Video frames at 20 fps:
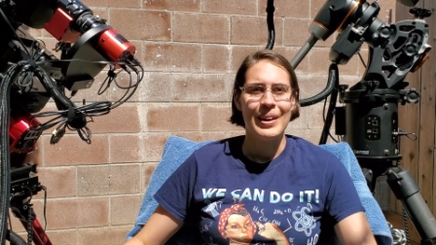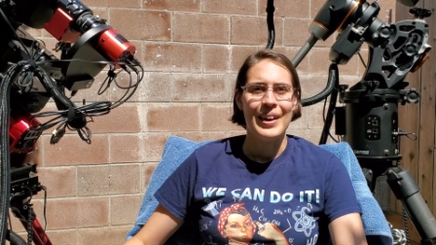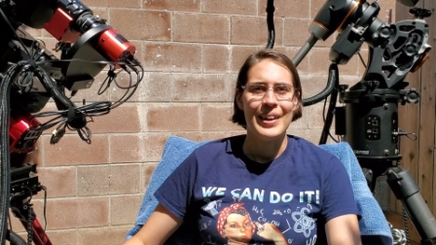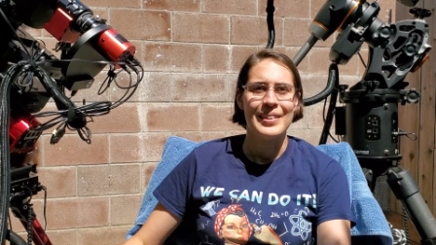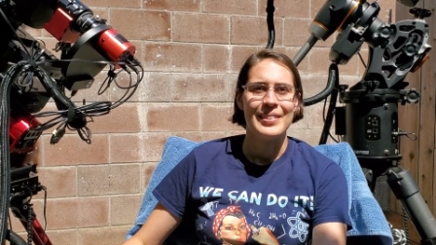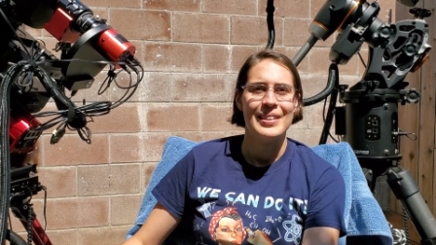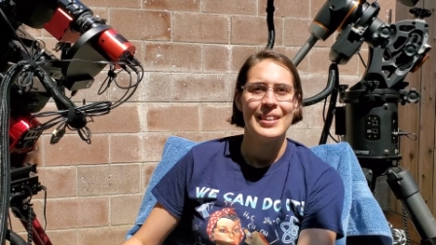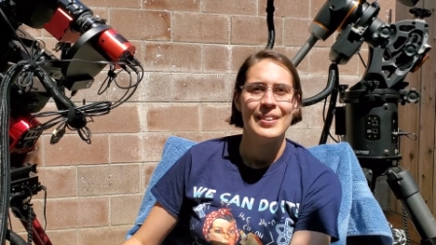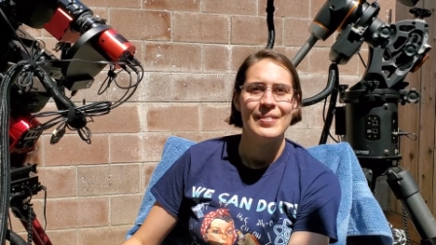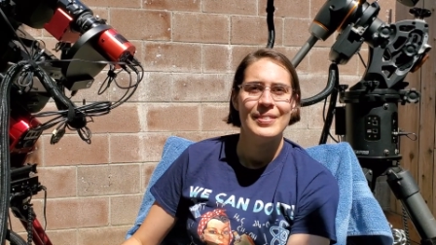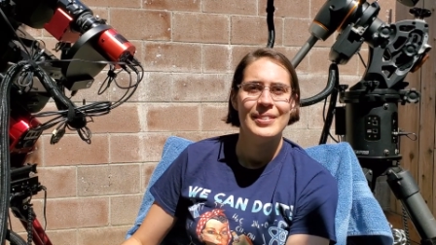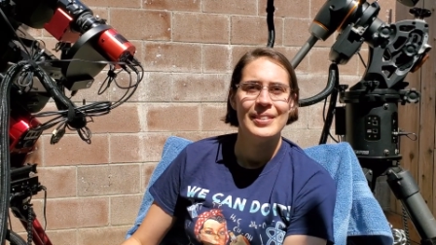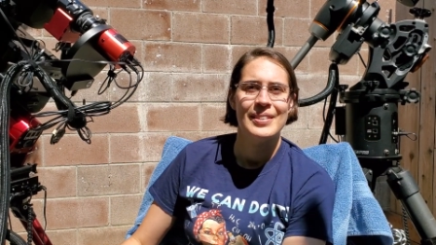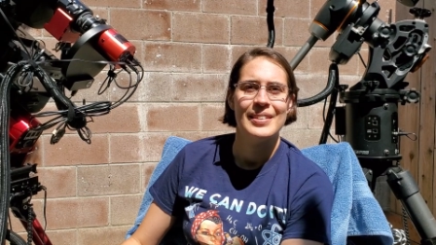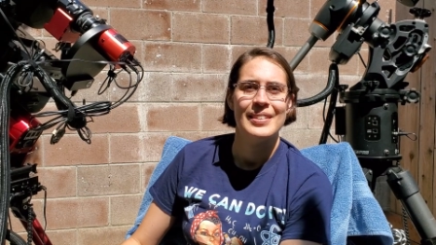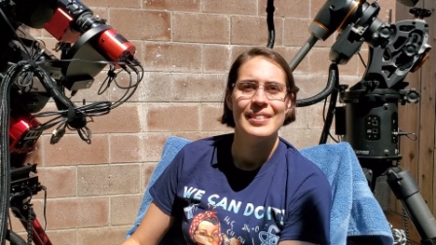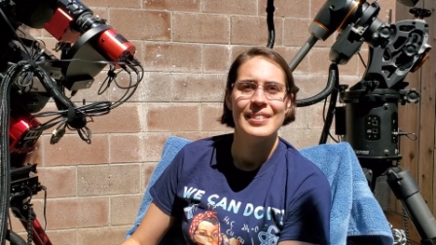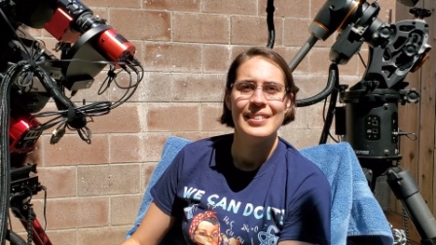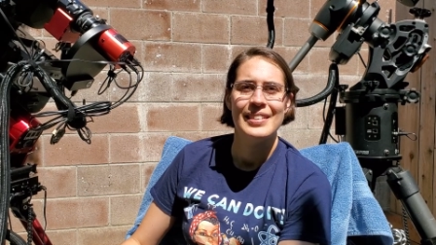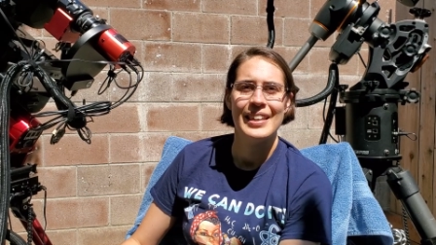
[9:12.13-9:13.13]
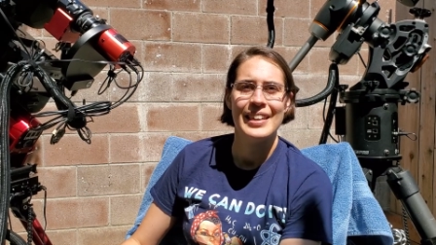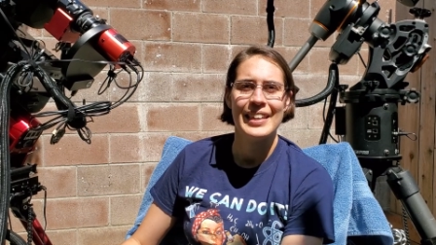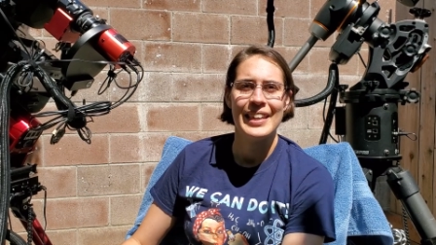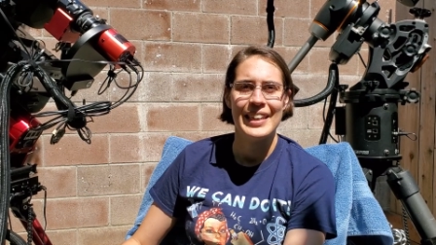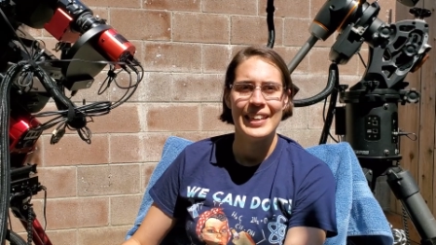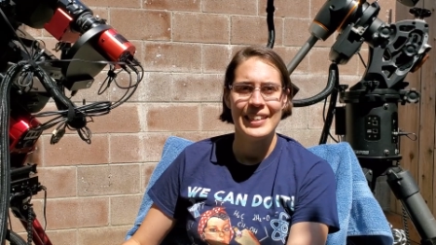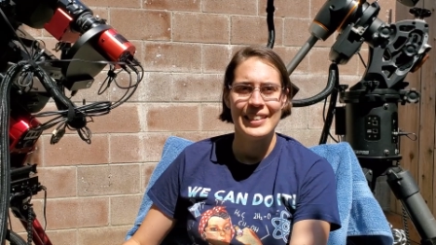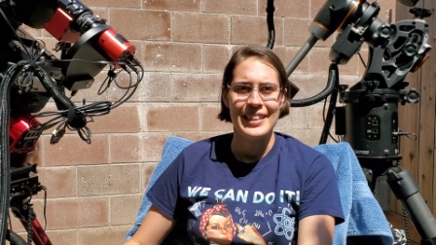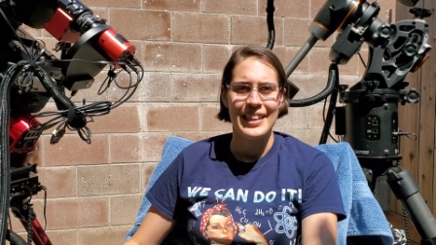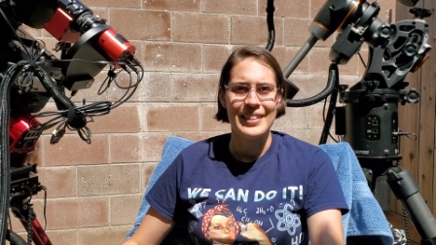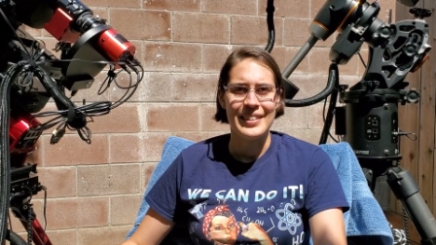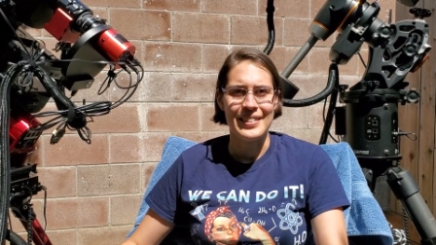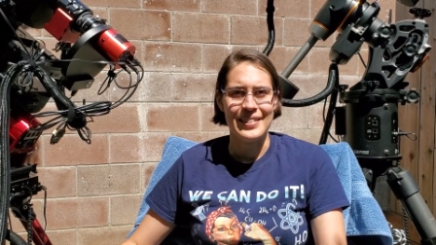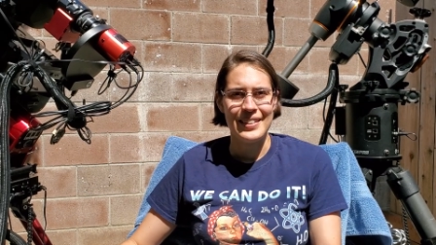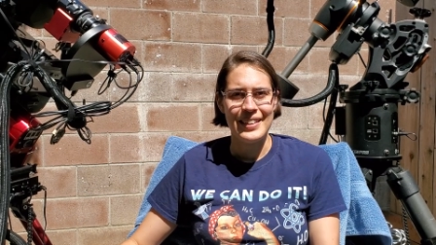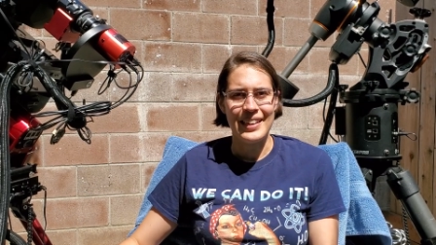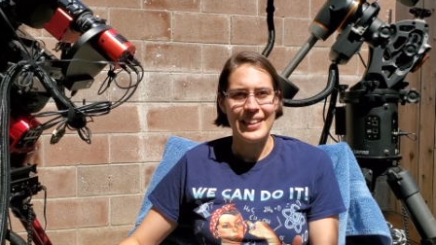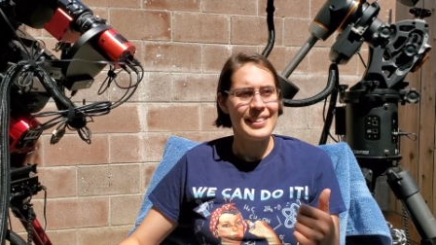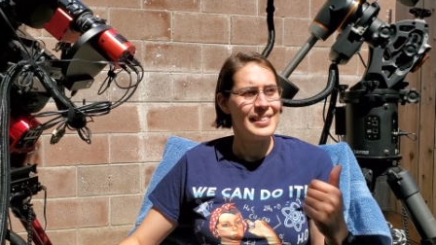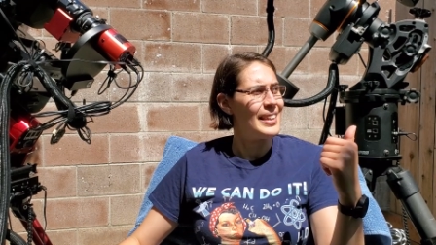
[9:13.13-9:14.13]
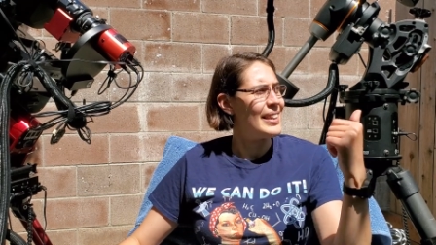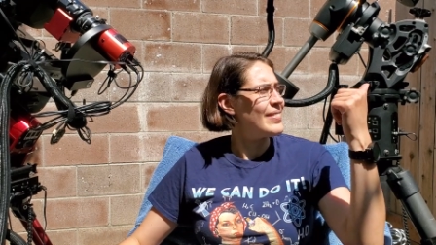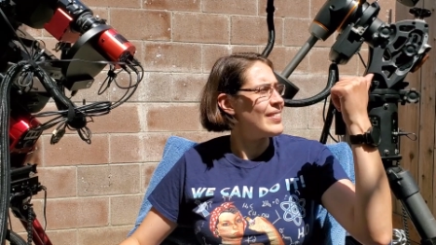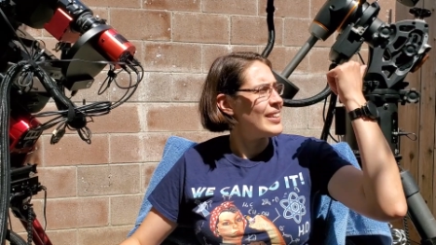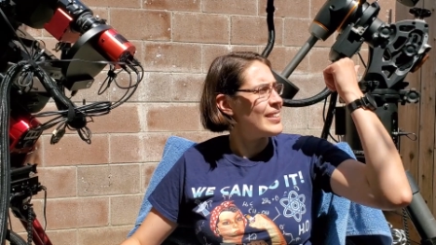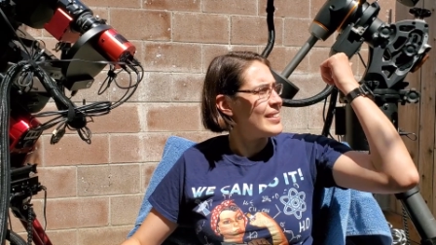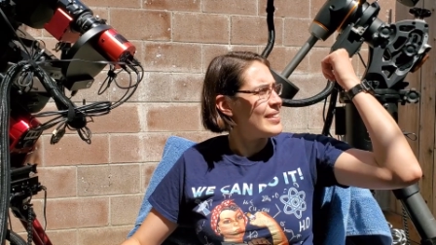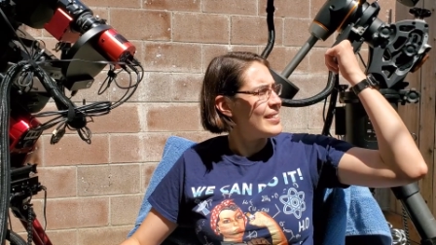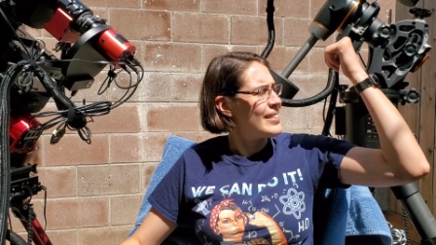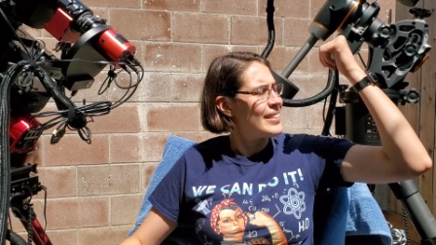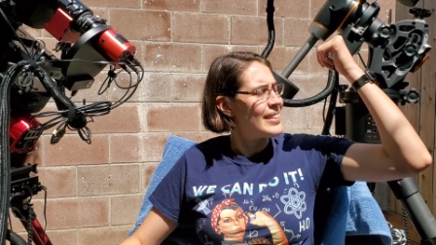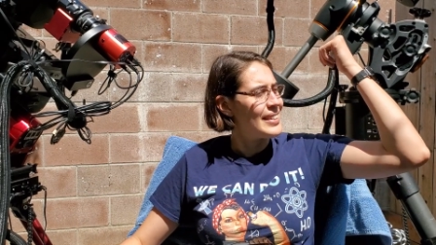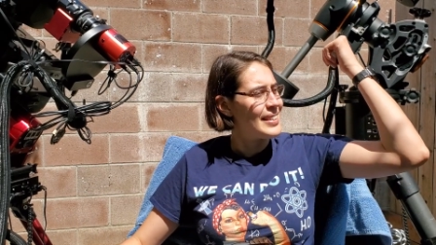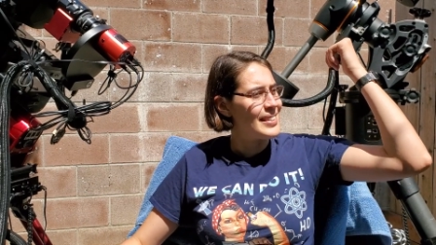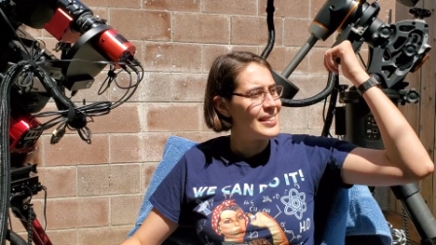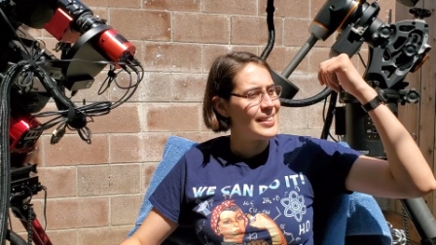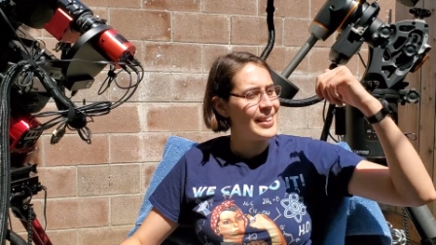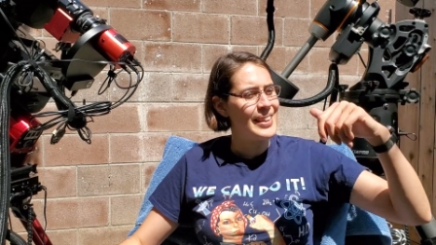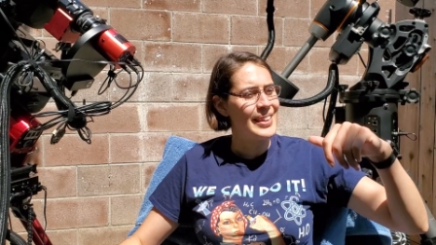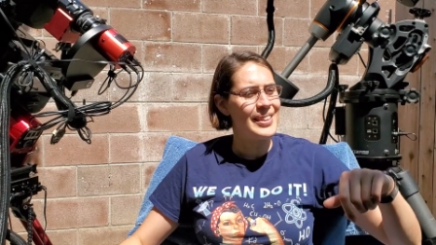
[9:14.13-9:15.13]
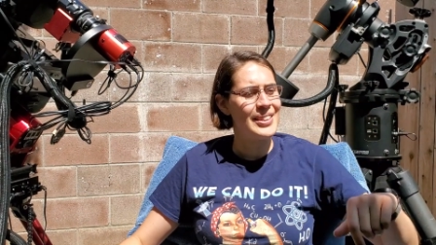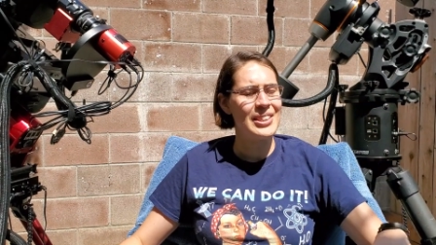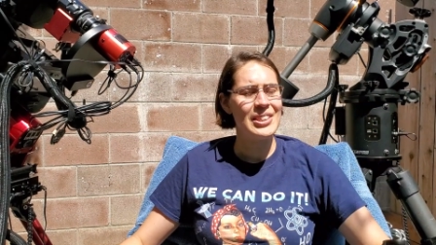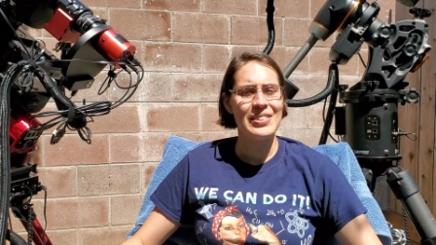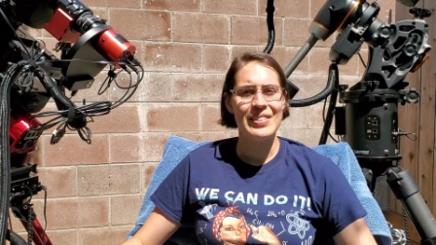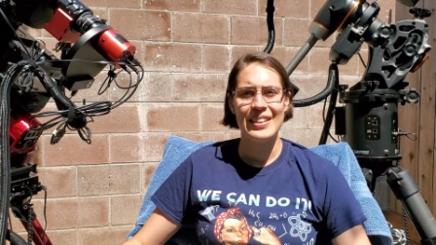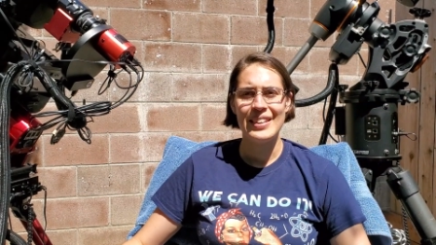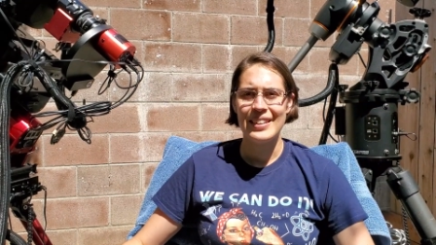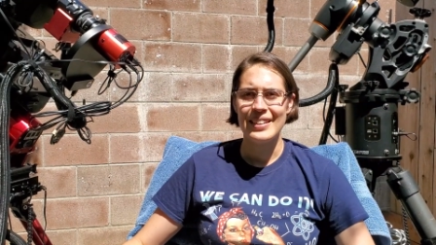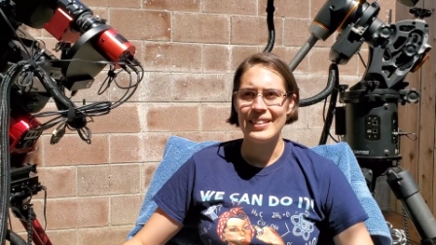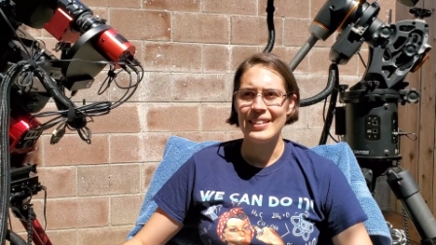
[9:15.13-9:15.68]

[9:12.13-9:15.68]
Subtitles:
I don't have to dedicate it to other things. I run this thing doing